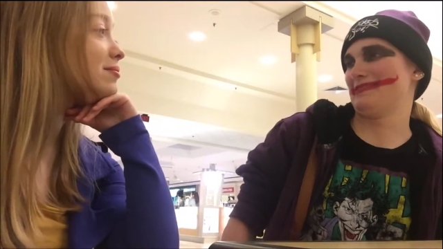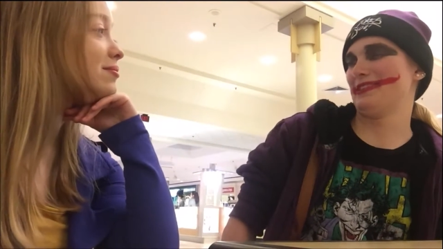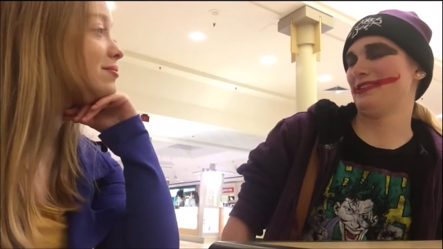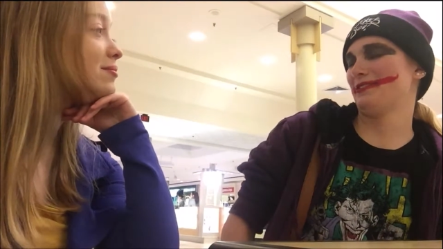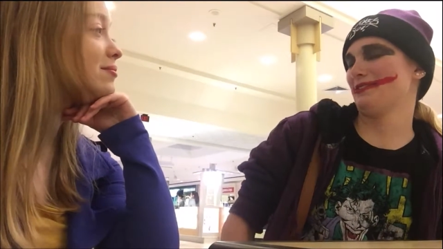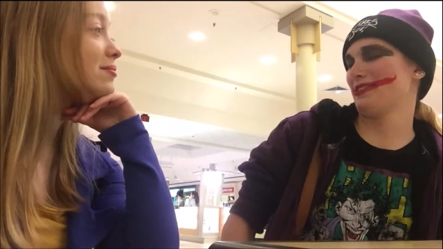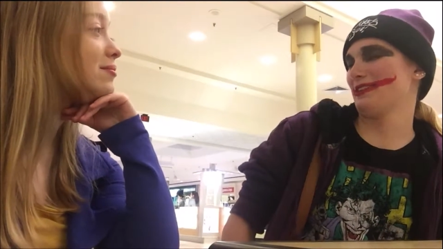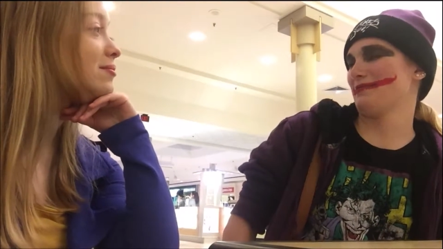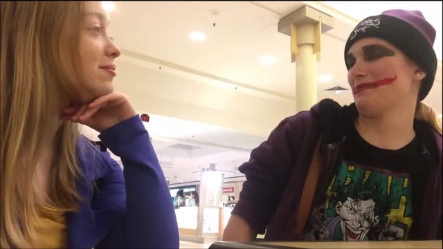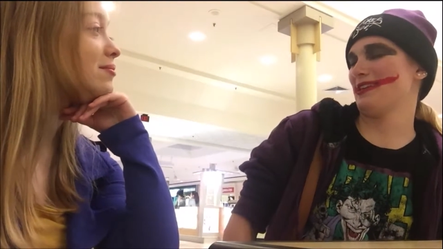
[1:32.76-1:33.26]
Speaker 1: You
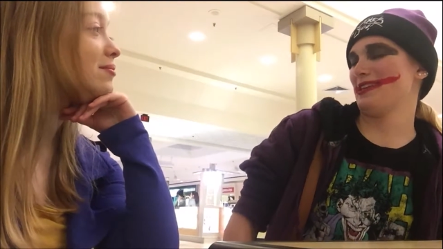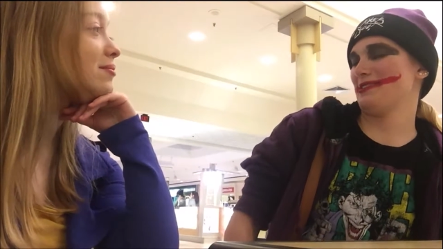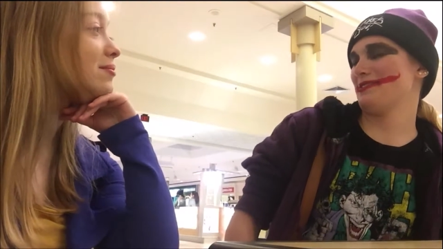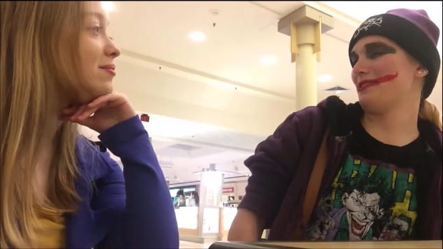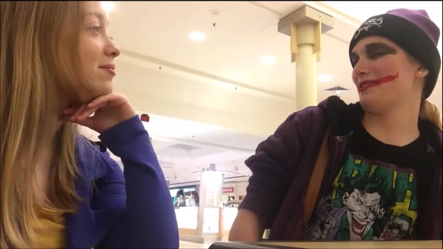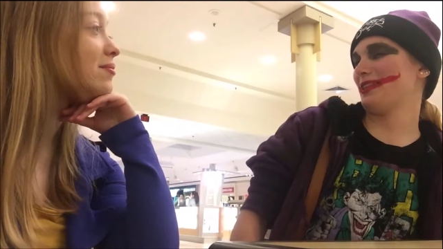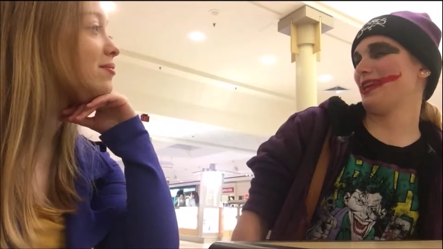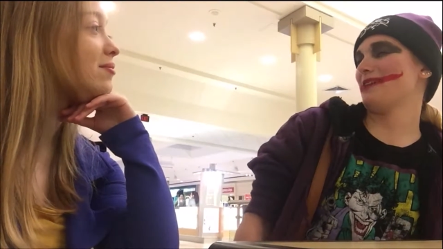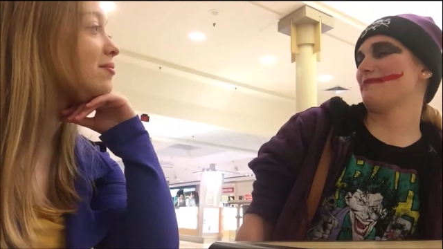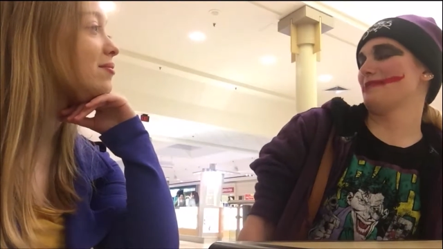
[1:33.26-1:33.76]
don't think, wait, you
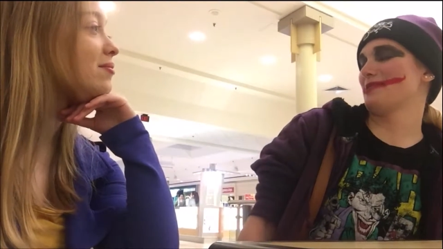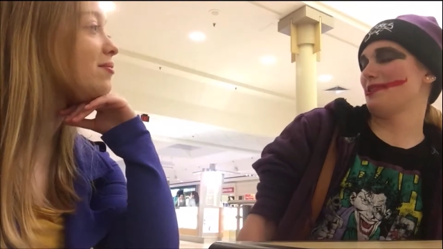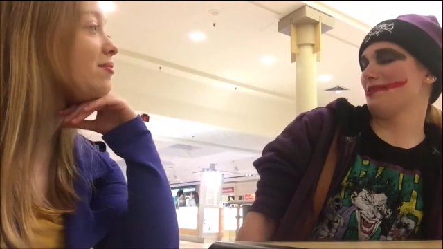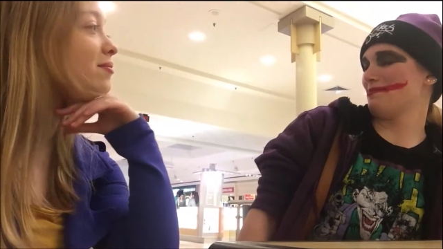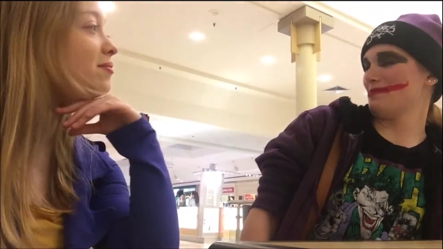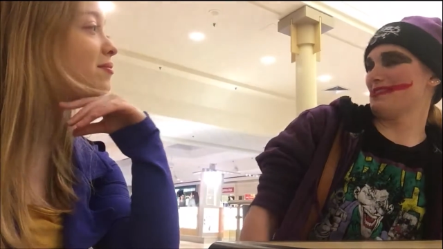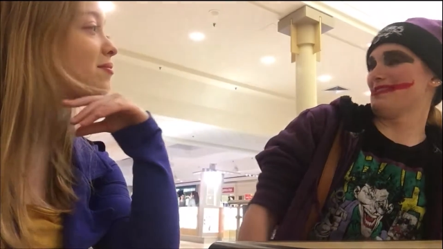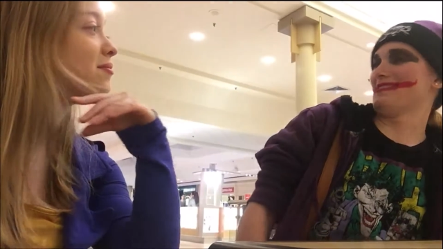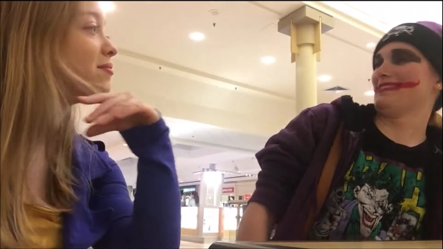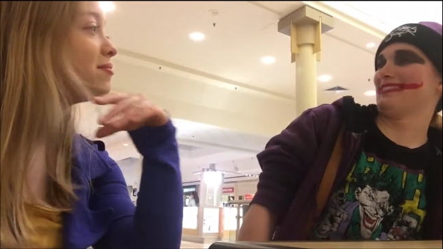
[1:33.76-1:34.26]
don't think I'm a
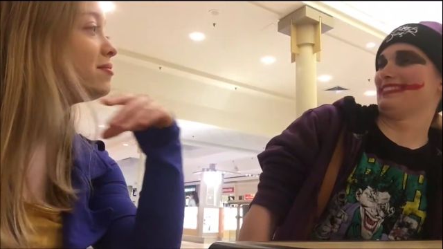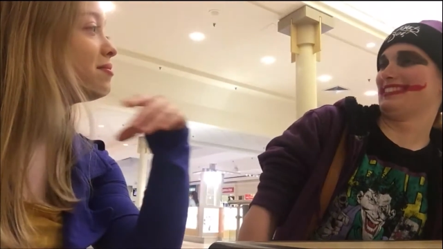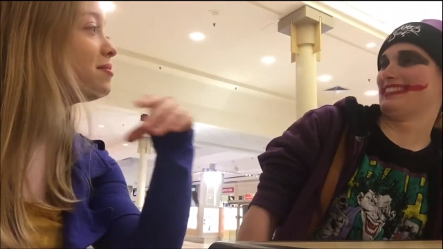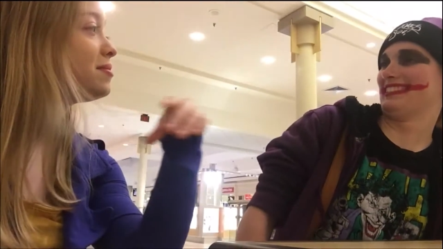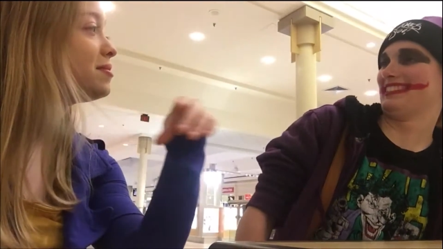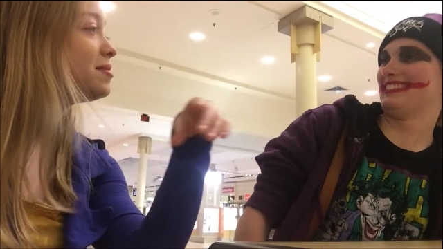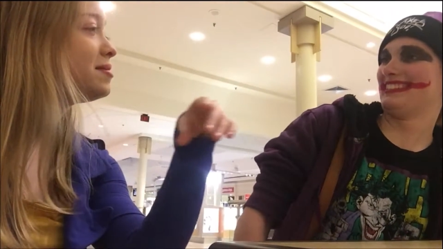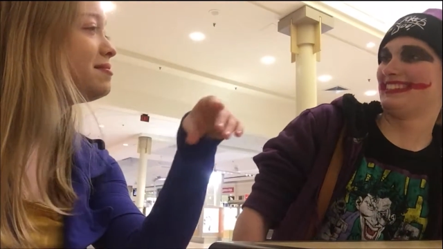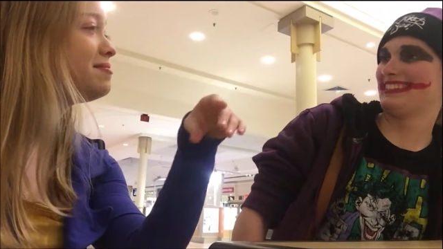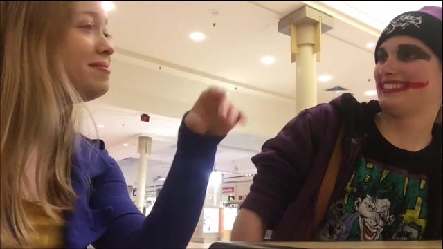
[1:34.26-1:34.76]
human?
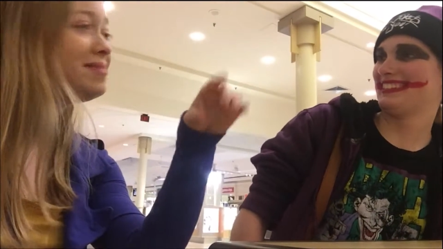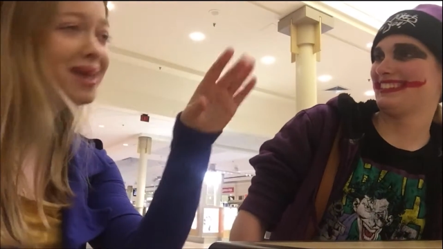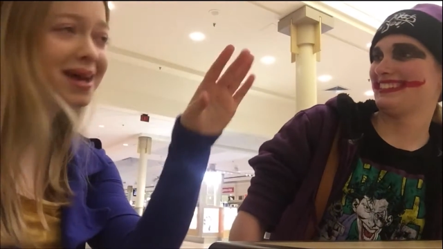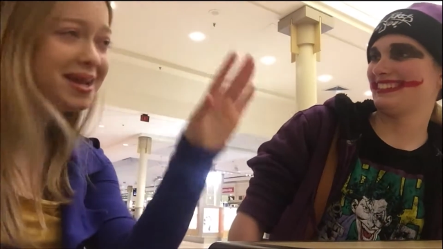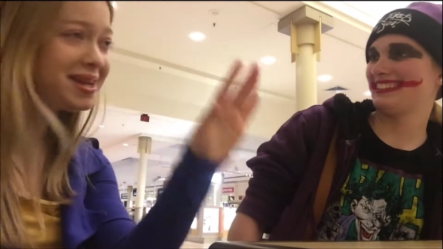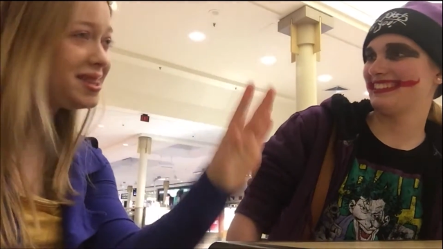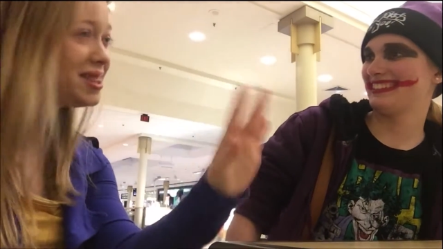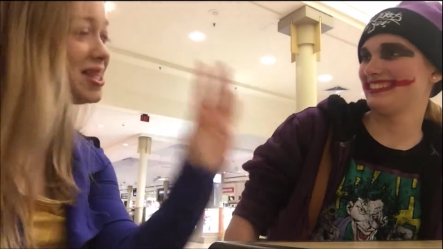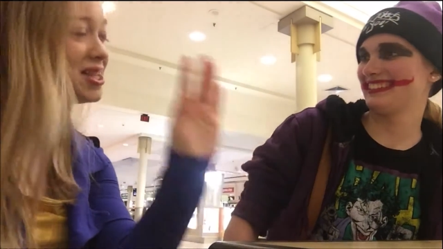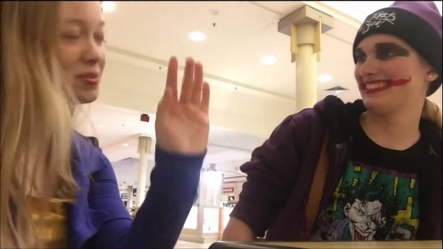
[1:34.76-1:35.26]

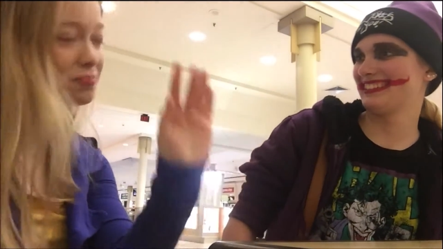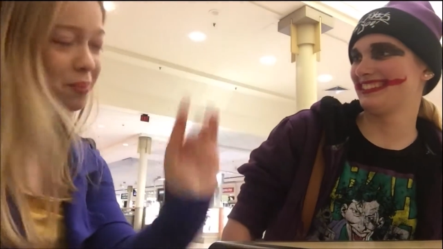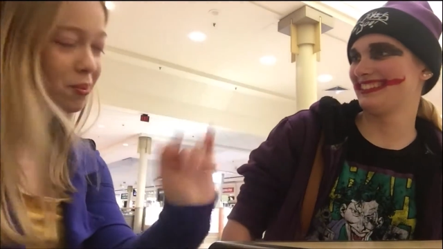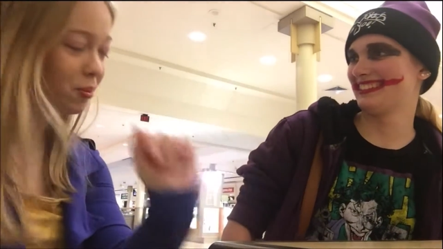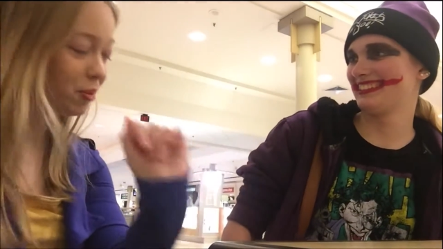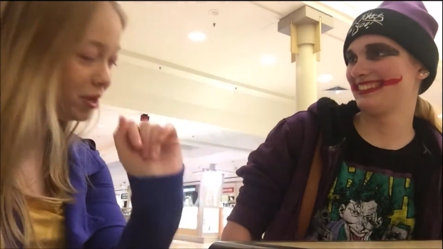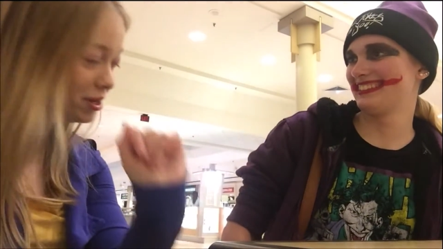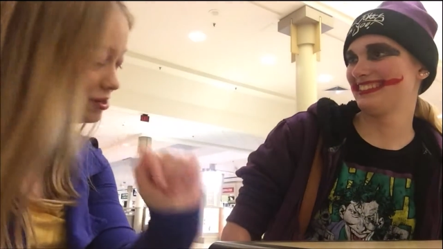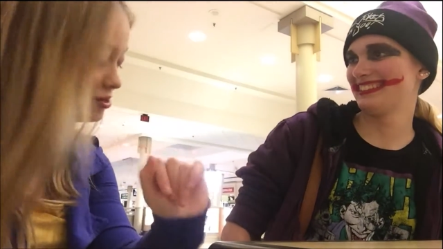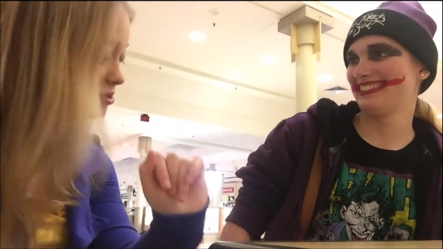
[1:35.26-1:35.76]
Not at this
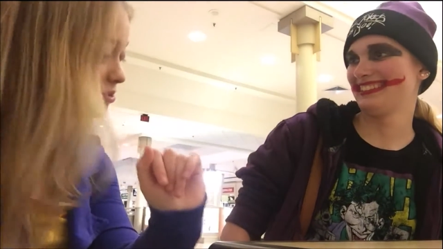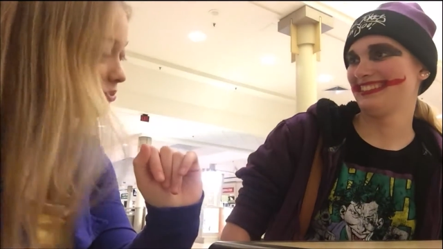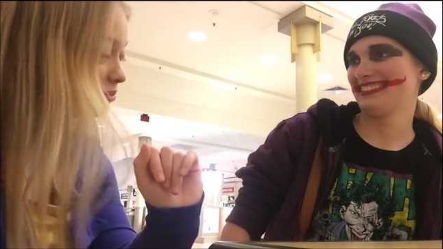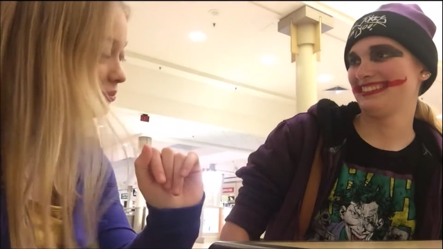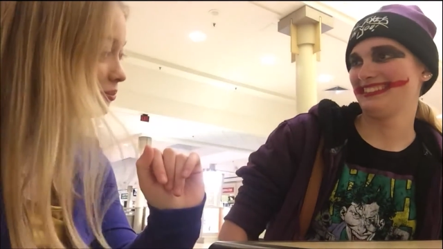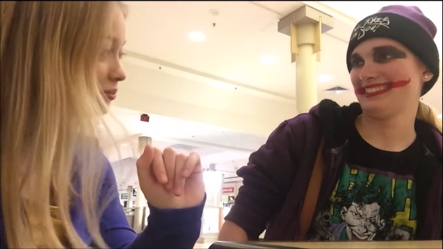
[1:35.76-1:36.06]
point.